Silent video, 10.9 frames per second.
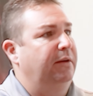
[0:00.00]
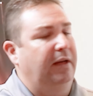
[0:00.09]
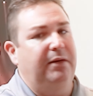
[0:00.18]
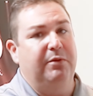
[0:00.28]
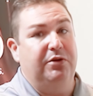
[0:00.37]

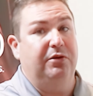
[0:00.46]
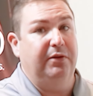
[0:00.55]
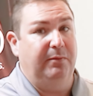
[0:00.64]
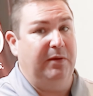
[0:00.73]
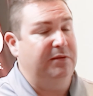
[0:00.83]
Any mature
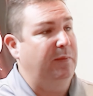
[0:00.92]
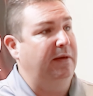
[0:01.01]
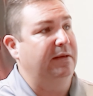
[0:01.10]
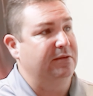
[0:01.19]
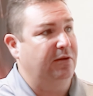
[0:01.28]

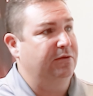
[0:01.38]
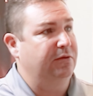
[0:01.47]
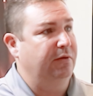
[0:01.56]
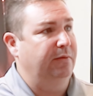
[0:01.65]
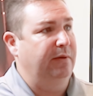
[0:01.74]
MSP is
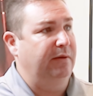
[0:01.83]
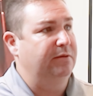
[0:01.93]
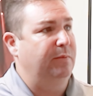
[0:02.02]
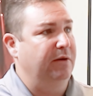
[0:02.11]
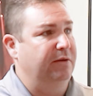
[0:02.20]
also going to be
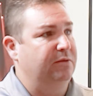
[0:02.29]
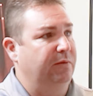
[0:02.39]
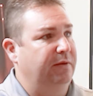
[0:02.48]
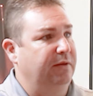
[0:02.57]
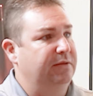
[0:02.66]
experienced
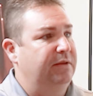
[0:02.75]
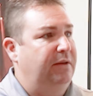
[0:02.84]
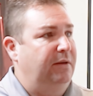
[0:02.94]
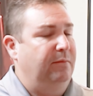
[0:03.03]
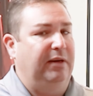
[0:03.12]
with this.
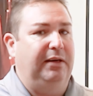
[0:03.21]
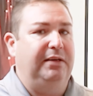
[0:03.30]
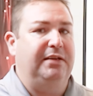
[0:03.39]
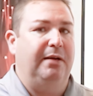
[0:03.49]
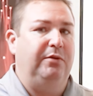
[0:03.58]
But
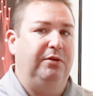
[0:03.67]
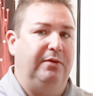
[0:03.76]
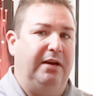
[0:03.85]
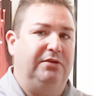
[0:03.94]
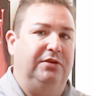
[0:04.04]
anytime you
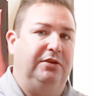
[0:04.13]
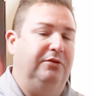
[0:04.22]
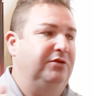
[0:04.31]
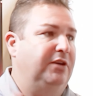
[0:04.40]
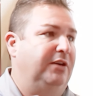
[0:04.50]

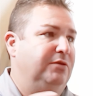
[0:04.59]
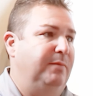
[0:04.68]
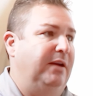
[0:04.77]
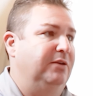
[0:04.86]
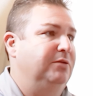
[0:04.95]
execute change
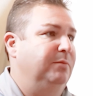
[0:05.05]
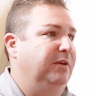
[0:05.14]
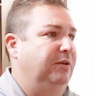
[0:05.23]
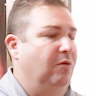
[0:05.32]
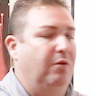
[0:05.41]

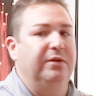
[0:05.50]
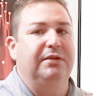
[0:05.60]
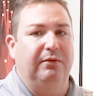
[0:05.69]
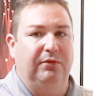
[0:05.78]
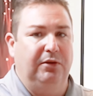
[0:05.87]
management, you always
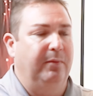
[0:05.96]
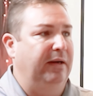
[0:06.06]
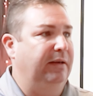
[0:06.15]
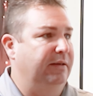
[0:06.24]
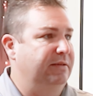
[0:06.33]
have to go back and